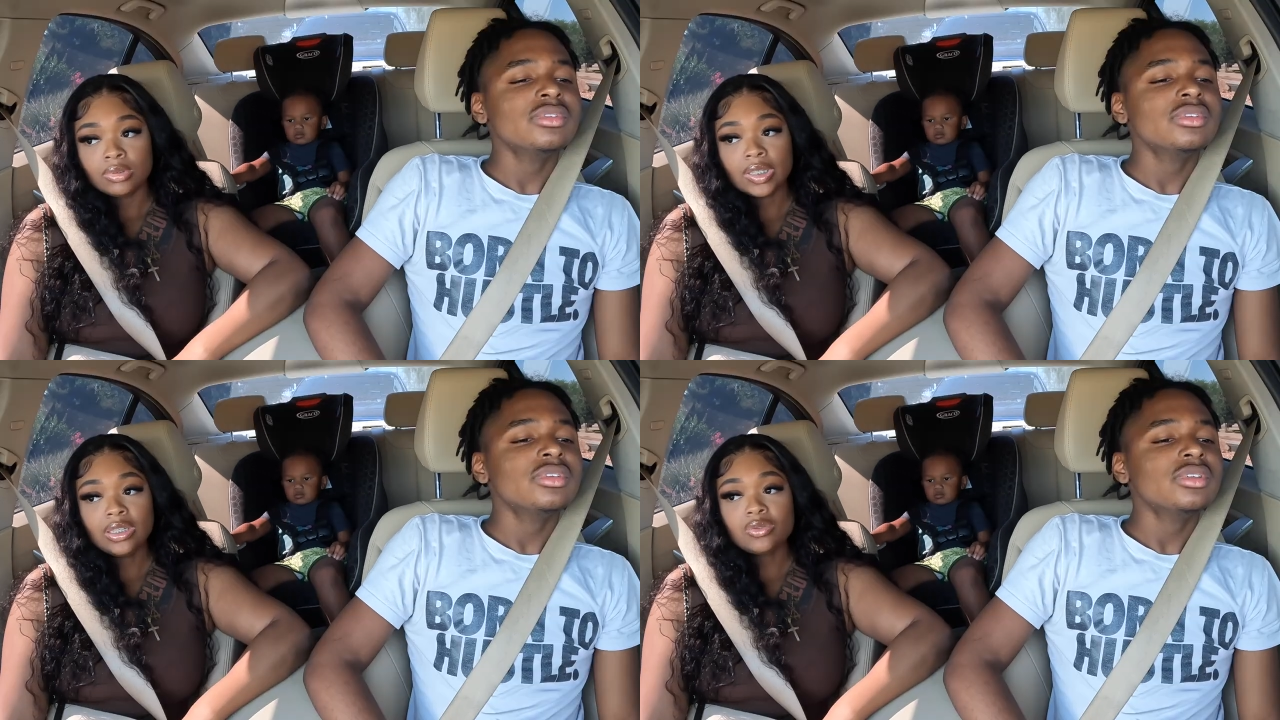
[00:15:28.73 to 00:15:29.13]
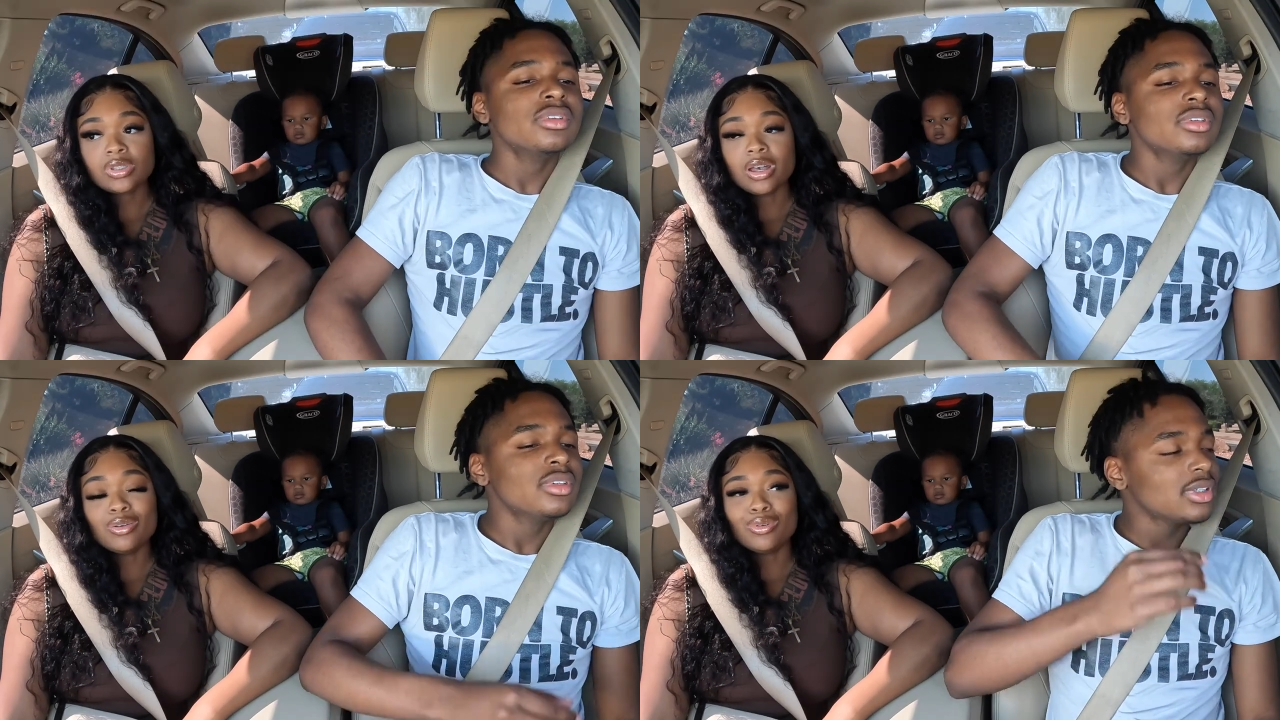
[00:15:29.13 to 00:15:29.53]
Speaker 1: think you
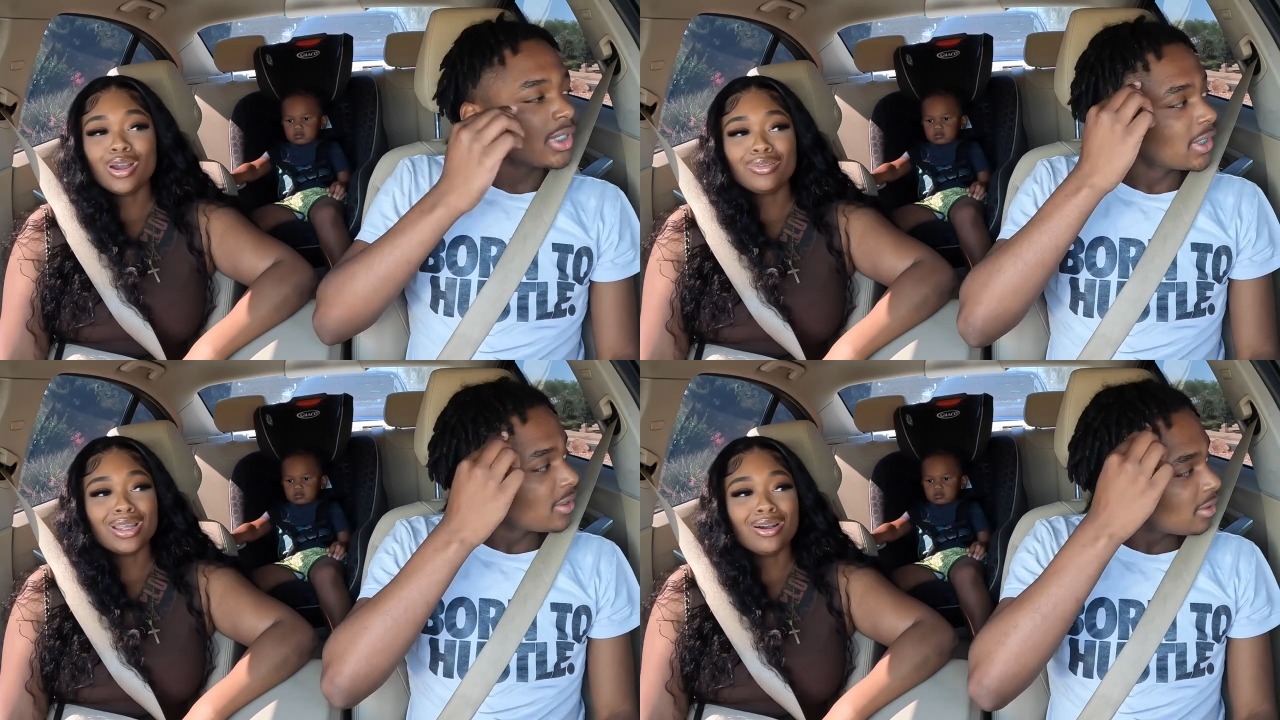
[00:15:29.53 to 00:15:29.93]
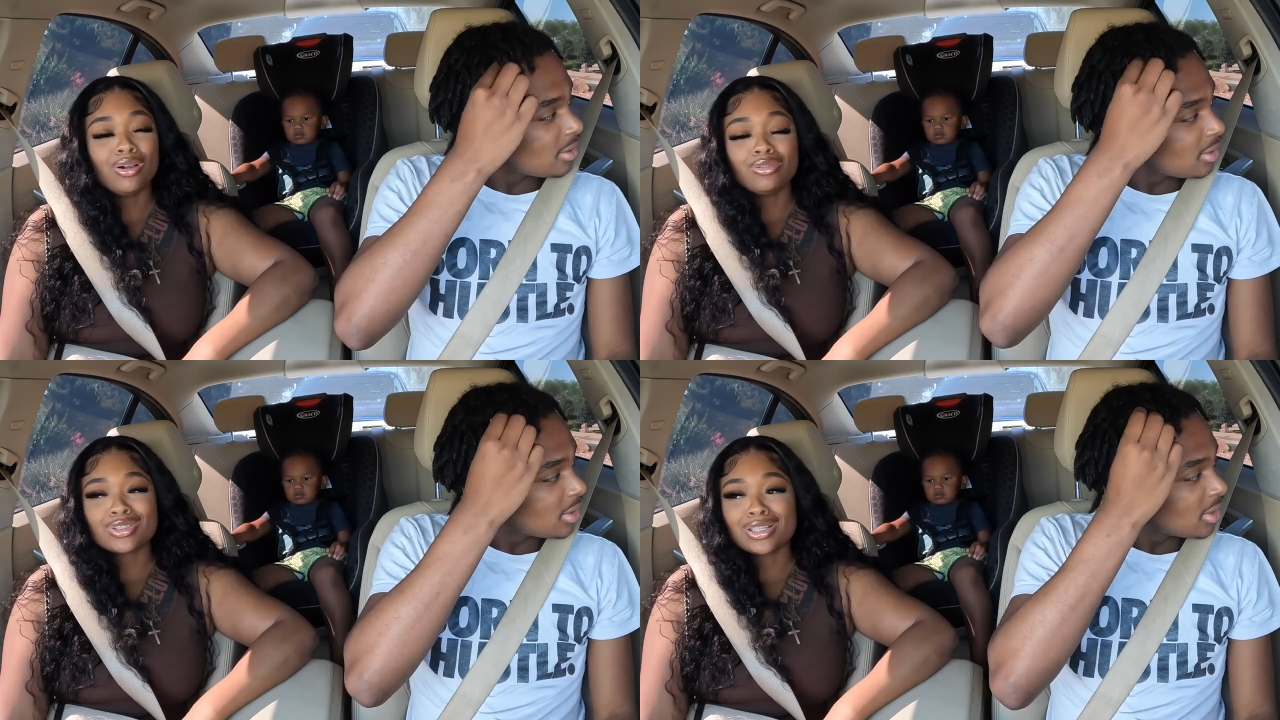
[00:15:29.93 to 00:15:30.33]
so grown now
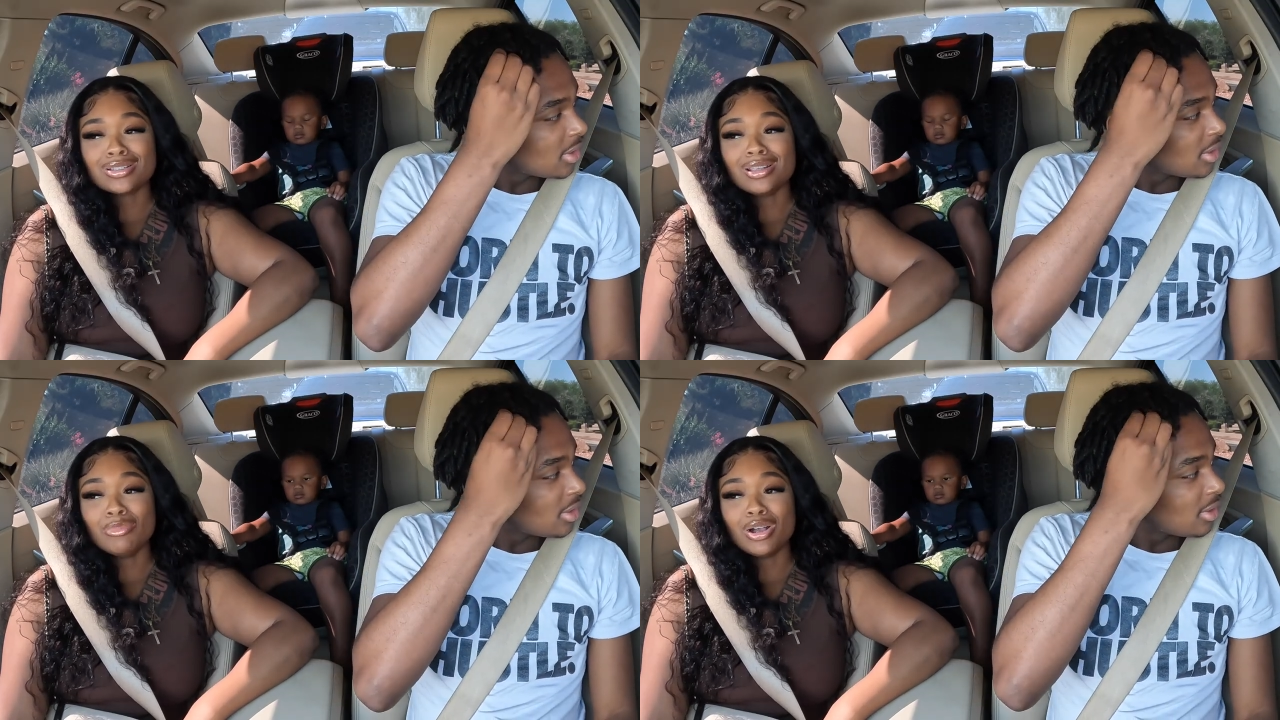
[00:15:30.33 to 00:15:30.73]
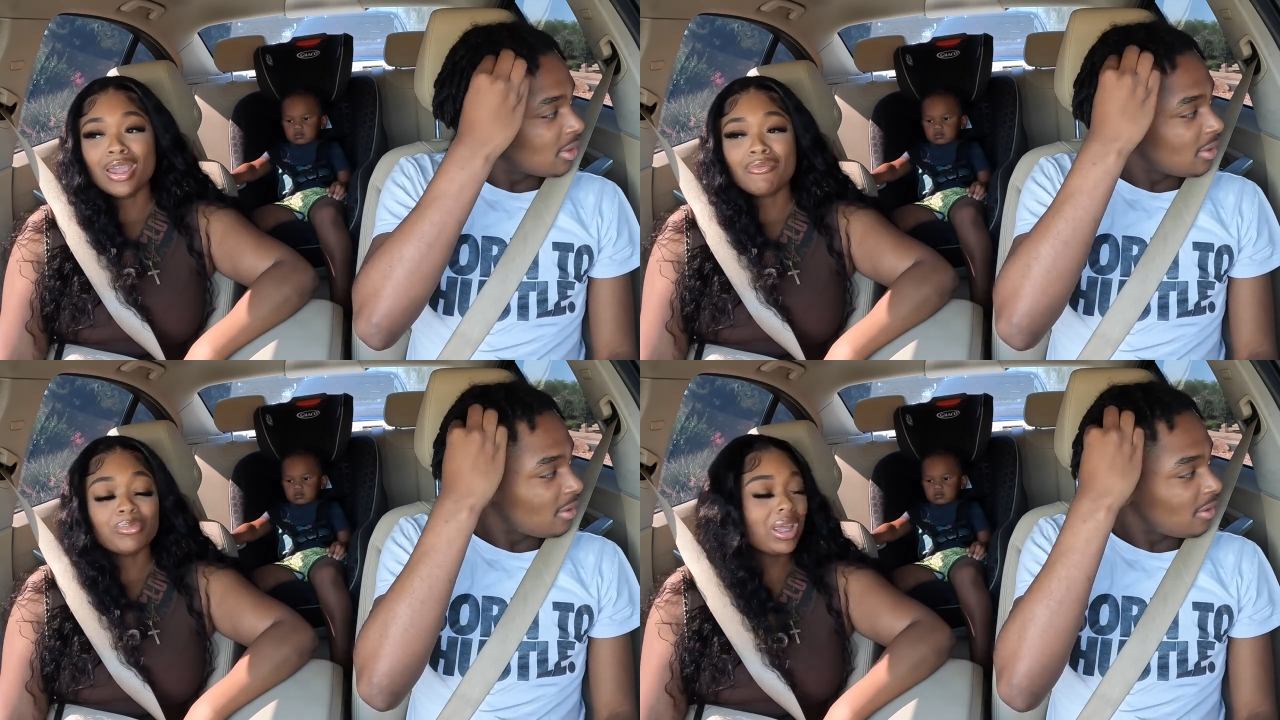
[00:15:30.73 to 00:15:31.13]
all of a sudden talking about having